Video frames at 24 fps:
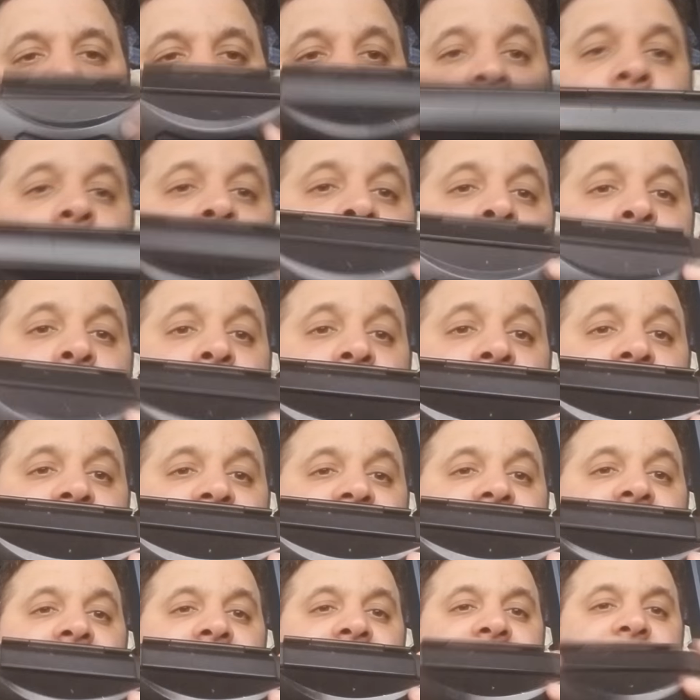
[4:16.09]
You remember this,
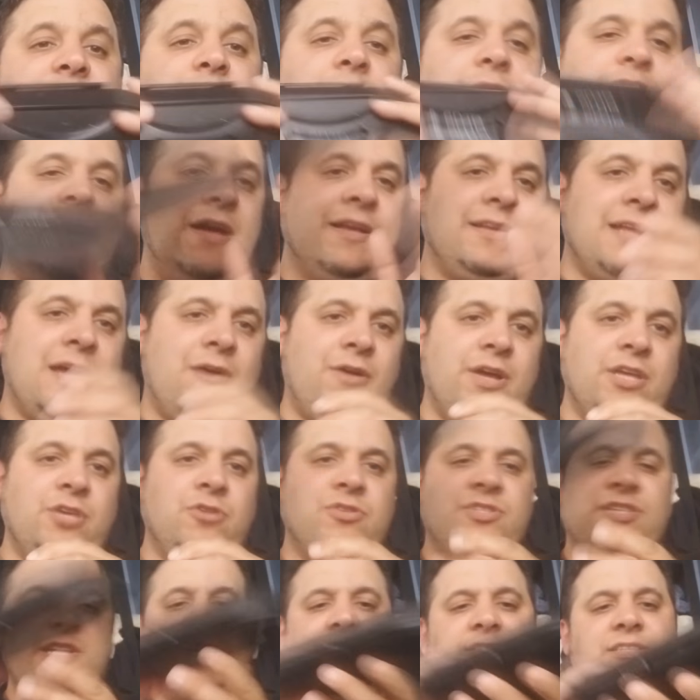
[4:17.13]
guys? Well, right now I
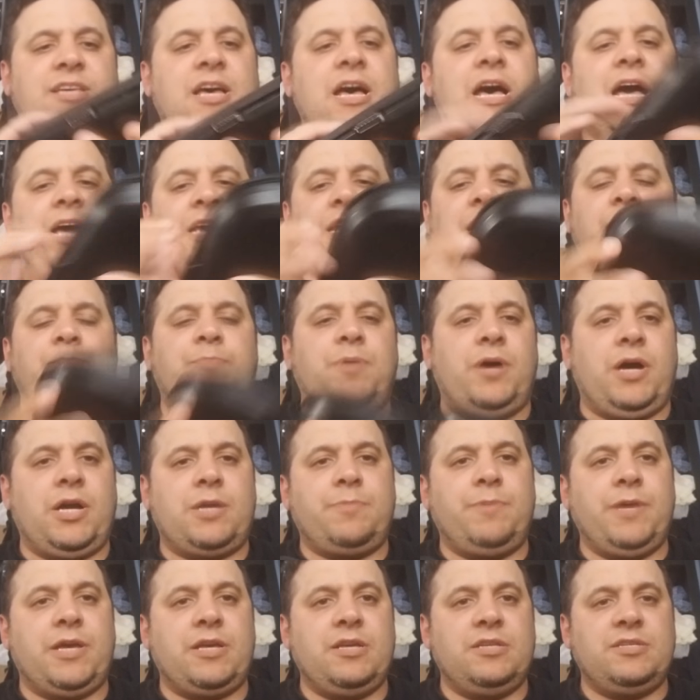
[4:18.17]
use it as a hockey
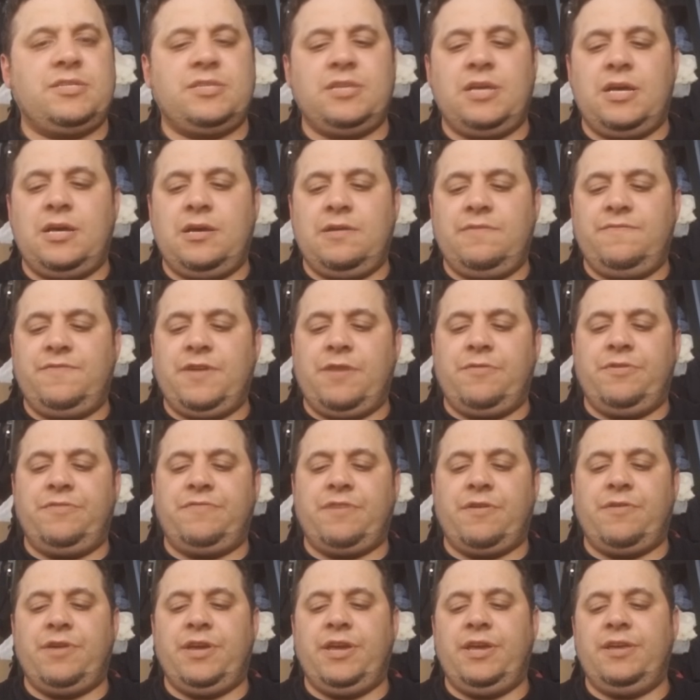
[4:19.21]
puck because uh, very,
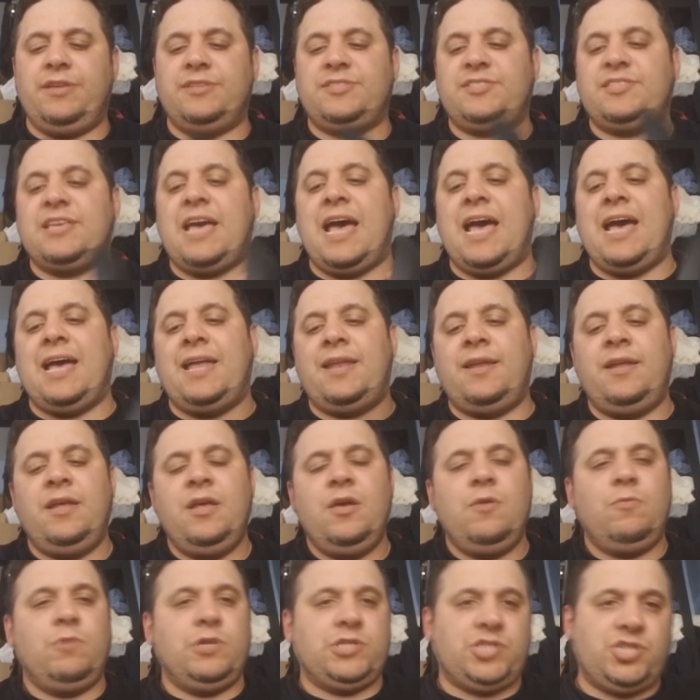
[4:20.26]
very sad
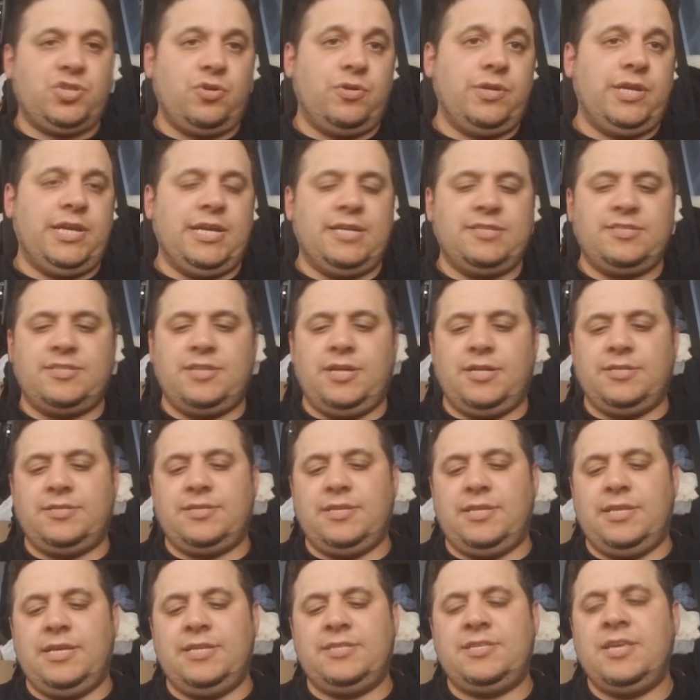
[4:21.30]
what Sony has done
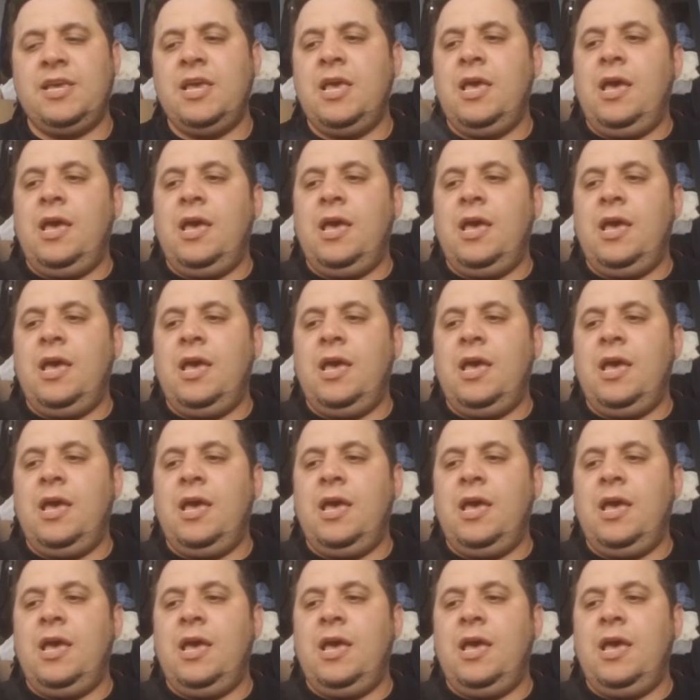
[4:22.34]
to this.